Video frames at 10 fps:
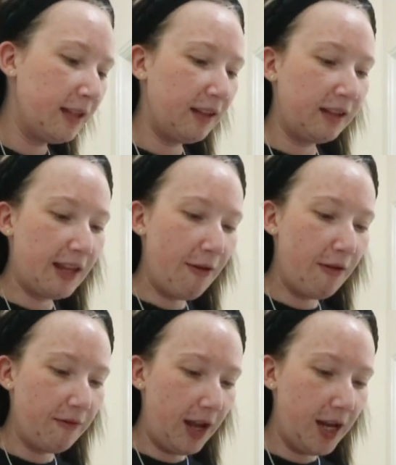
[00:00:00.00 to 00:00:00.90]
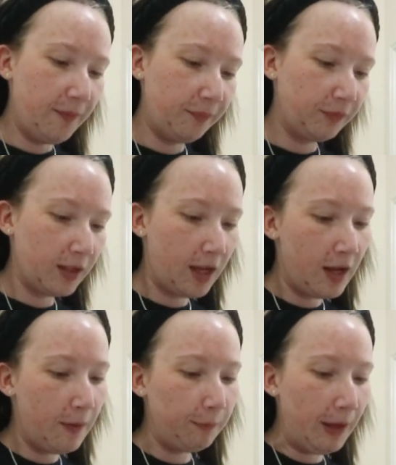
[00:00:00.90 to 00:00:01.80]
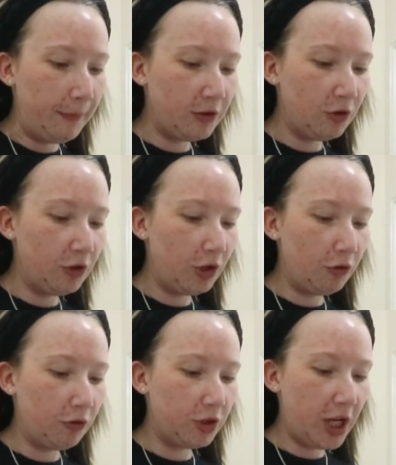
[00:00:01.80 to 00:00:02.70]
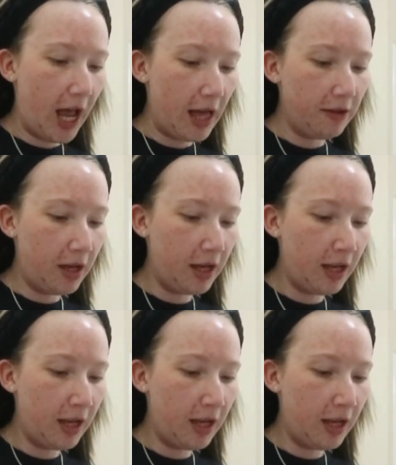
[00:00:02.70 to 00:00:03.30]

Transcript: the CeraVe Blemish Control Gel.